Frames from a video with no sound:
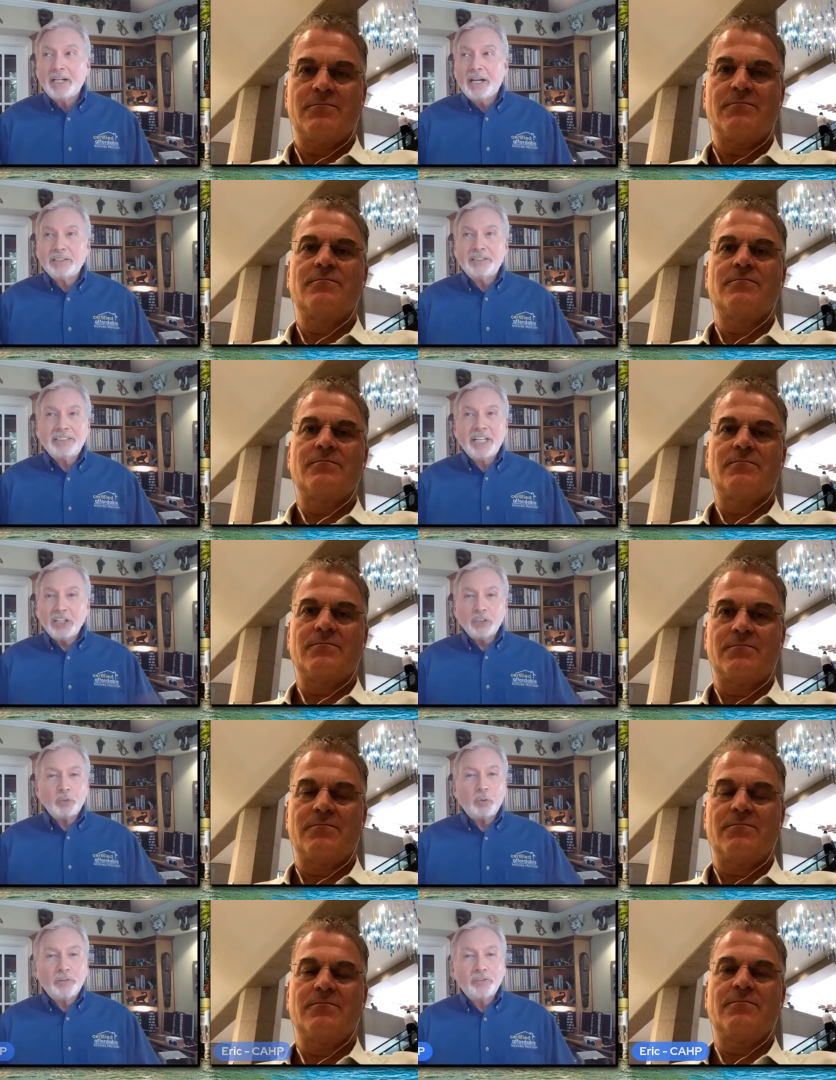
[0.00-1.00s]
Speaker 1: Uh, tell
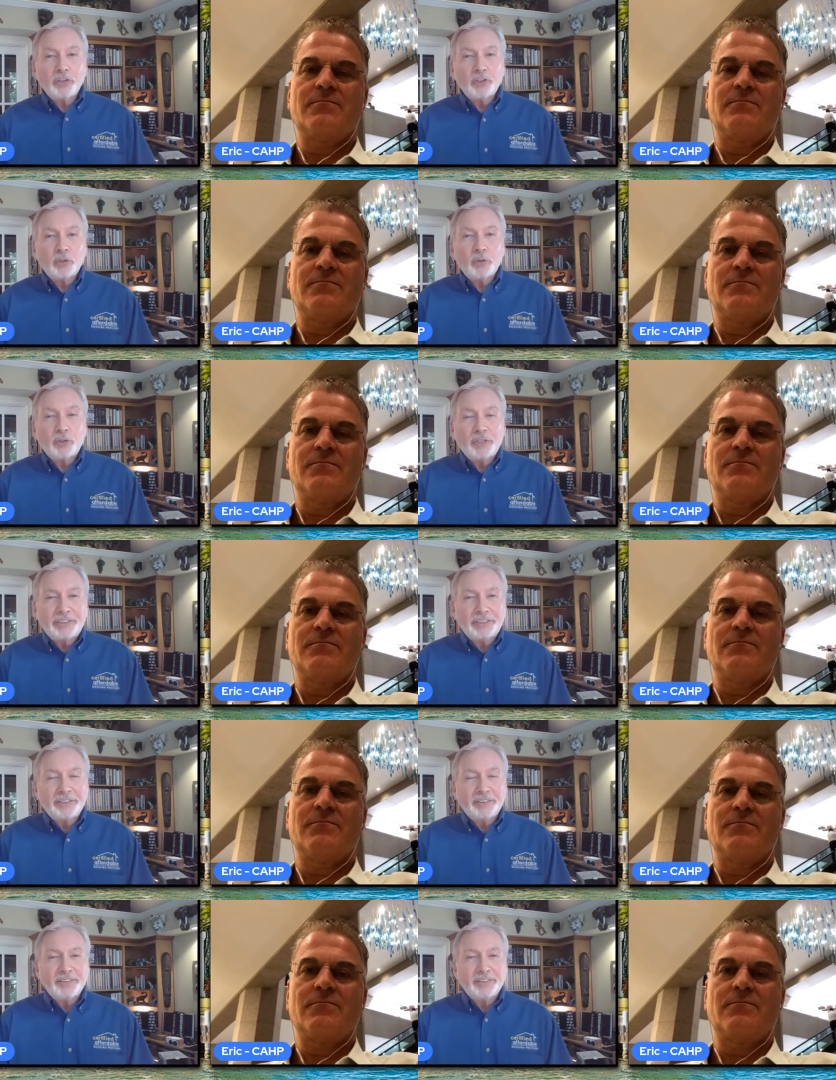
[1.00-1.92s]
us one of your stories.